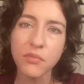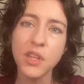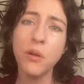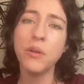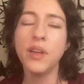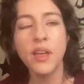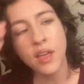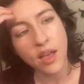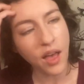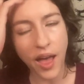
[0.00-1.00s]

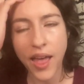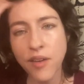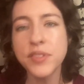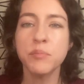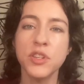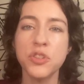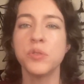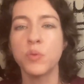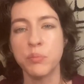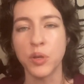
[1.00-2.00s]
I have some
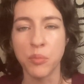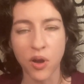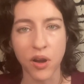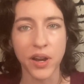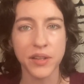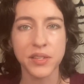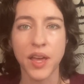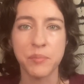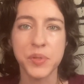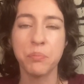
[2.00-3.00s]
issues with Bill Maher at times,